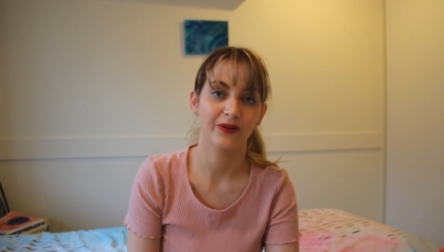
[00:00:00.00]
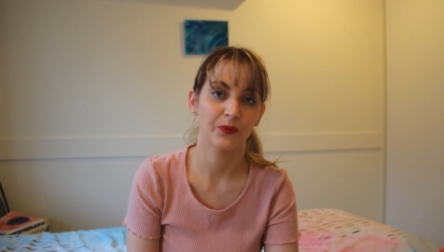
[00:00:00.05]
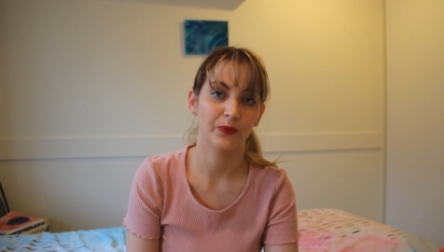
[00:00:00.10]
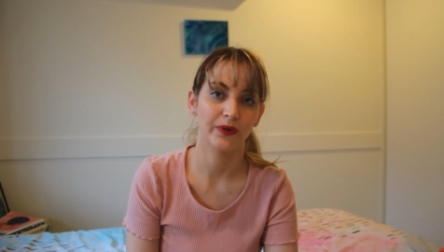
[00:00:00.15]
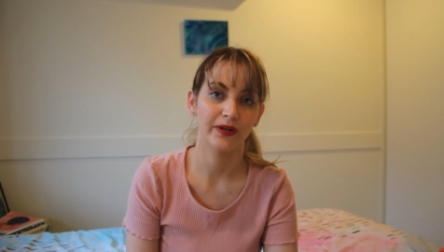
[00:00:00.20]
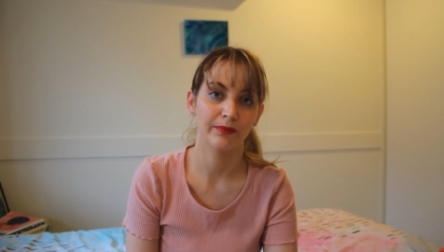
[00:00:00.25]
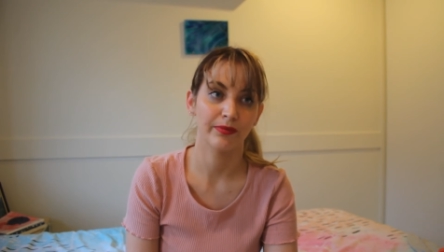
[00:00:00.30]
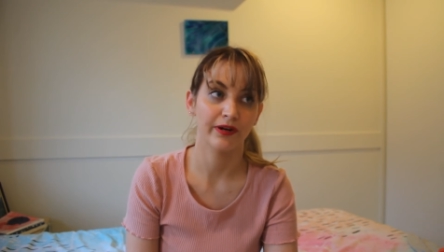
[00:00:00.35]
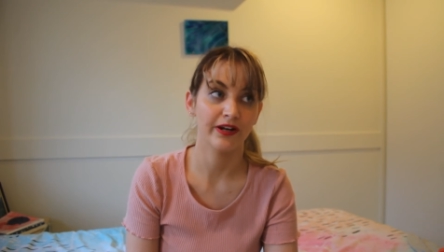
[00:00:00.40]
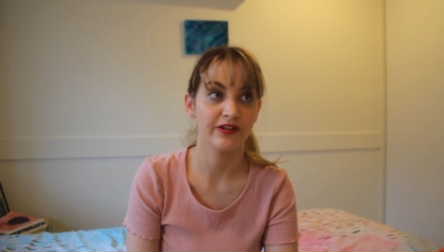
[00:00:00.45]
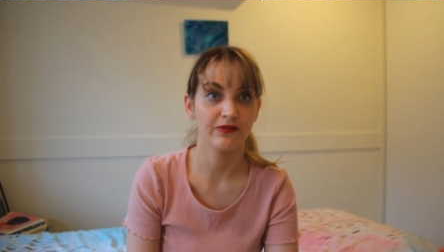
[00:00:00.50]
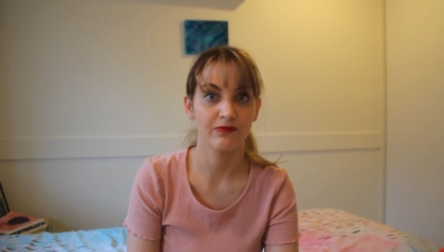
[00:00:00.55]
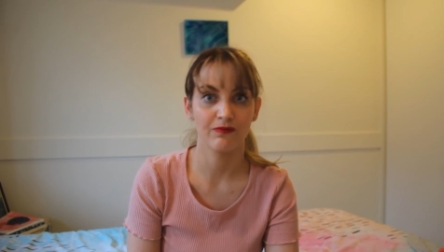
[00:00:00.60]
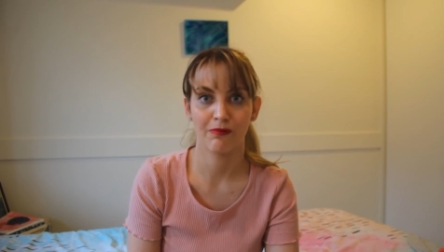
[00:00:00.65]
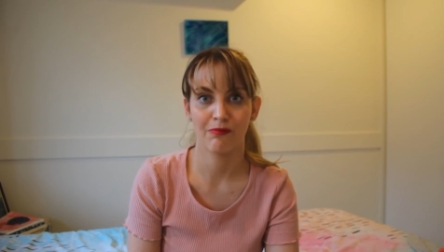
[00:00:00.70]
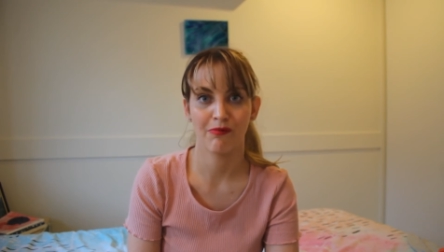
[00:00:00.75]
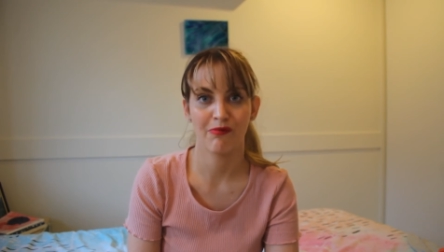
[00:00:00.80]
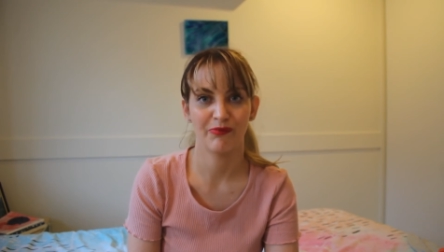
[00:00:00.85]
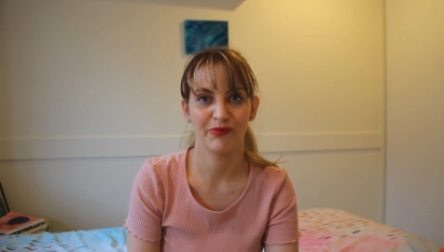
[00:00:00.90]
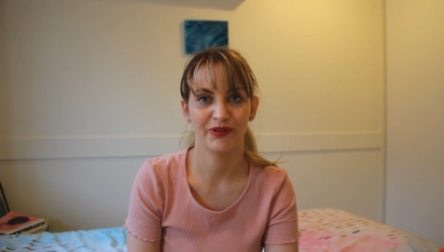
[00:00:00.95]
where pregnant
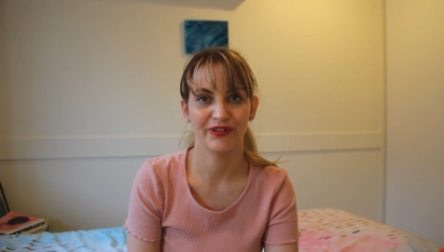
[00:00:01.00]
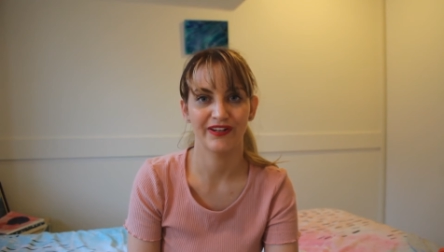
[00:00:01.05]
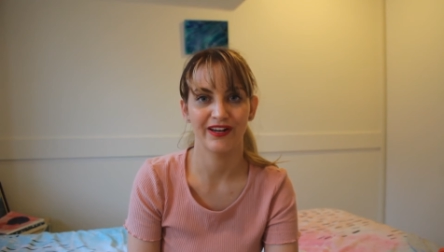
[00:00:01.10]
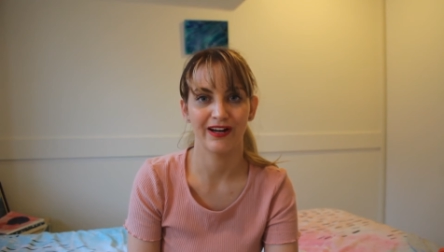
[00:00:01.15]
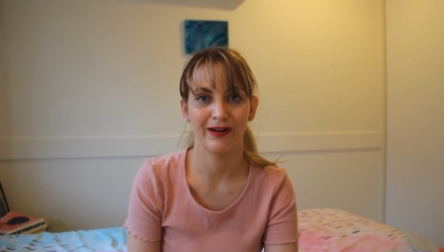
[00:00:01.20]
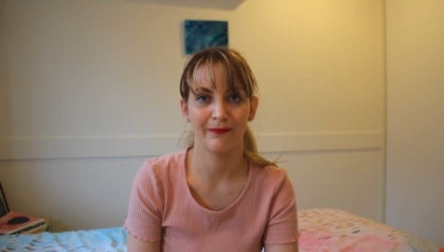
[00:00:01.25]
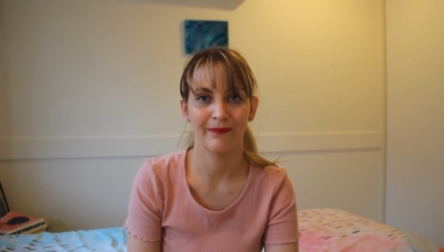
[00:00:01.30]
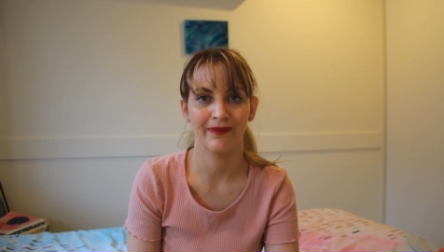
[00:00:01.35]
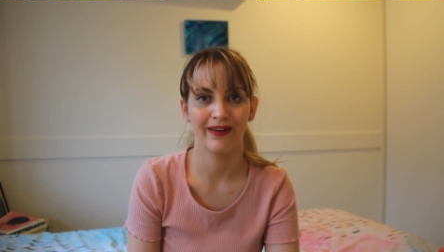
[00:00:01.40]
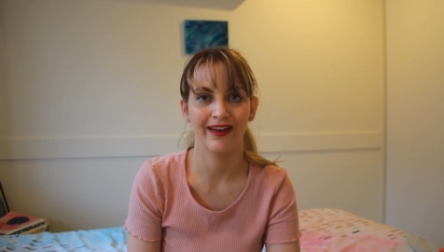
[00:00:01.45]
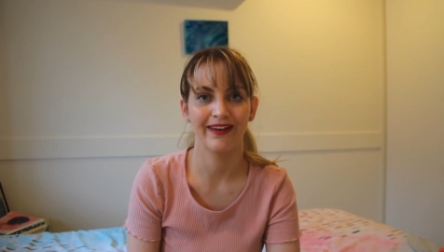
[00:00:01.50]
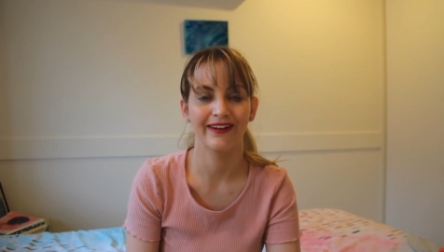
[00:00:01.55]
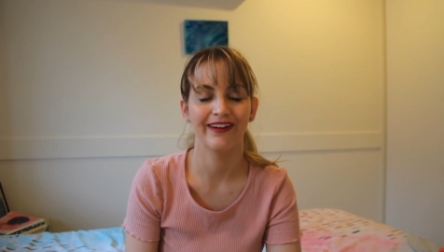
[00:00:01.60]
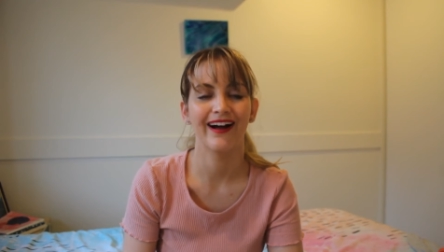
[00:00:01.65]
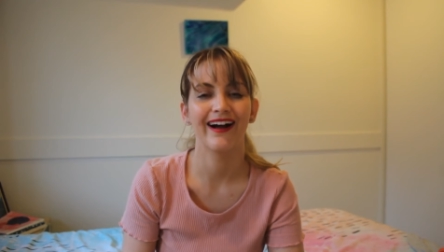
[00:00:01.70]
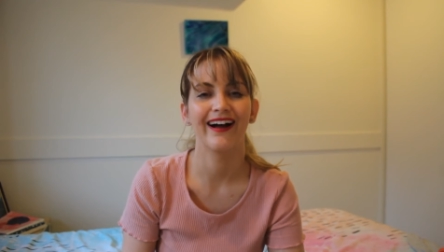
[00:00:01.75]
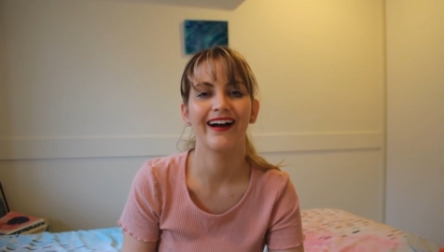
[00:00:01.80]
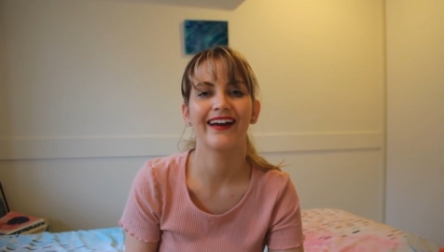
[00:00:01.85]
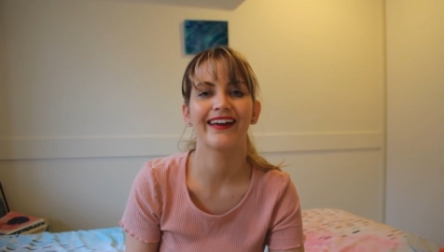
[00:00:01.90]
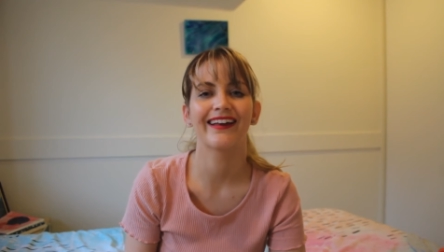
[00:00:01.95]
women would come, and
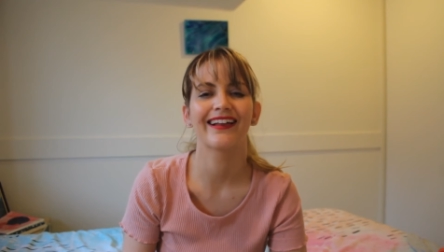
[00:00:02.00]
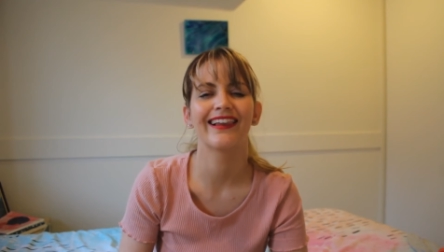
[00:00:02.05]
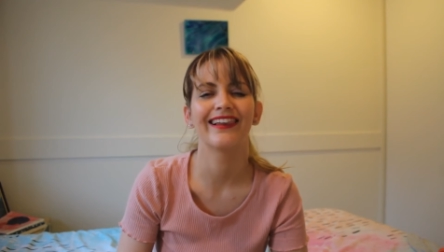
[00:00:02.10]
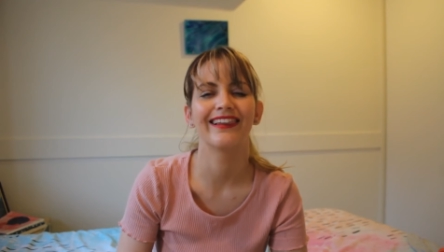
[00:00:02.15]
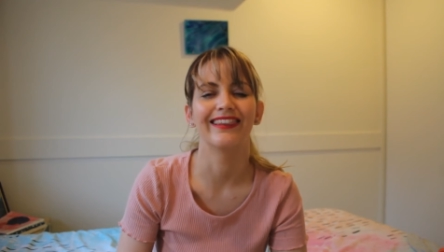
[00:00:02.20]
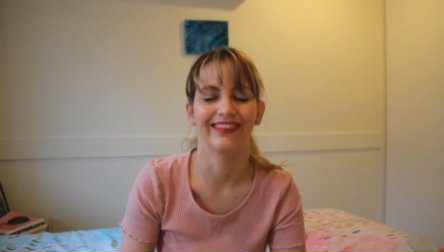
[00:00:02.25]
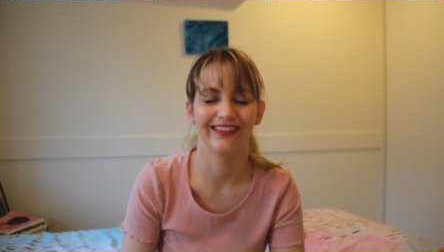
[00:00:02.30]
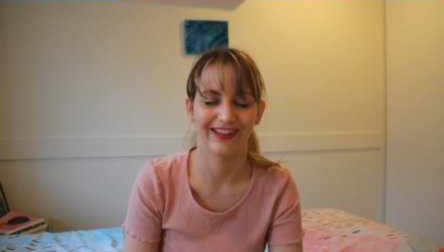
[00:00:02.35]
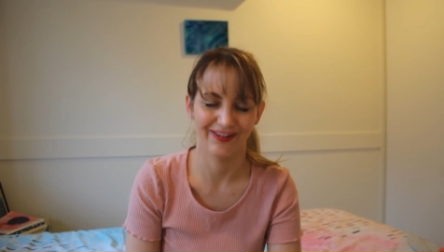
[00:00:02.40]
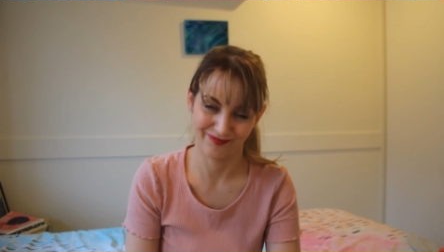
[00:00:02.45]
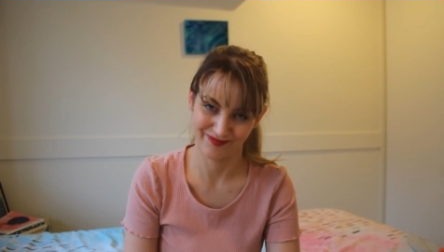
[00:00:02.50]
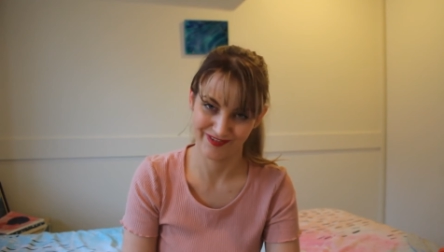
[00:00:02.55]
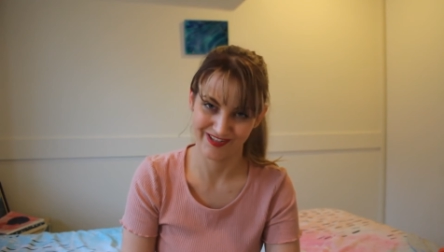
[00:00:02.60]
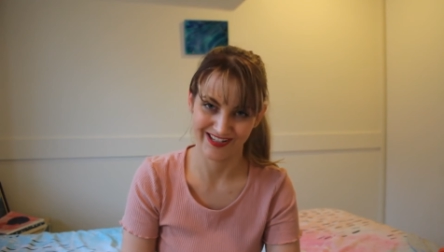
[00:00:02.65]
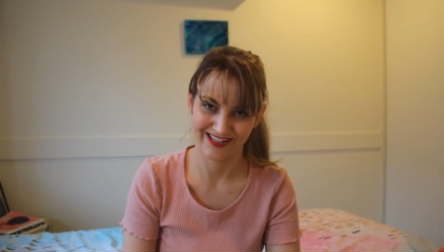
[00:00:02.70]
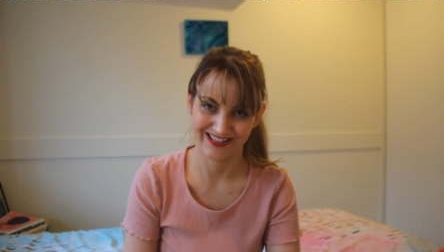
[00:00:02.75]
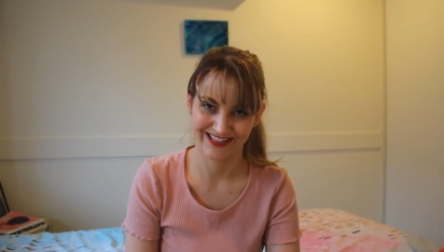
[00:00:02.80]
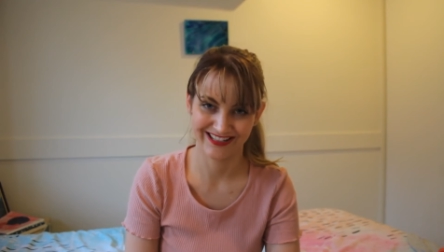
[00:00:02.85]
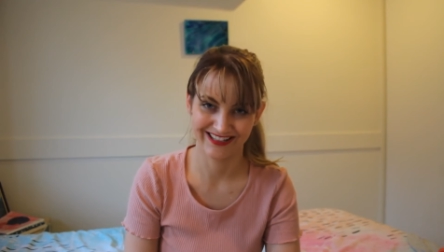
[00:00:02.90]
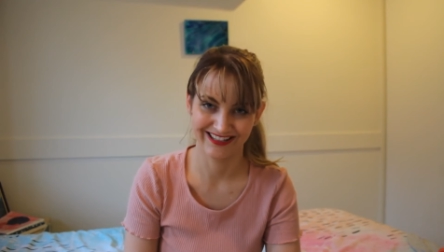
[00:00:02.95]
I loved
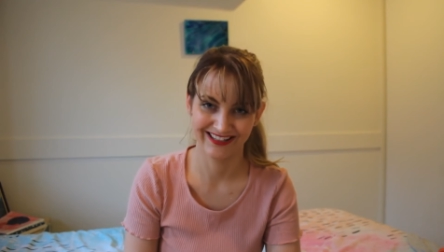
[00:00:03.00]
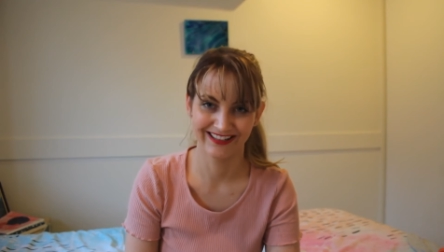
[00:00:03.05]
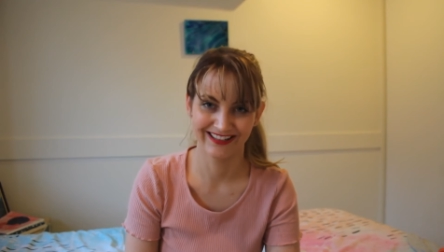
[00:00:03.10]
it.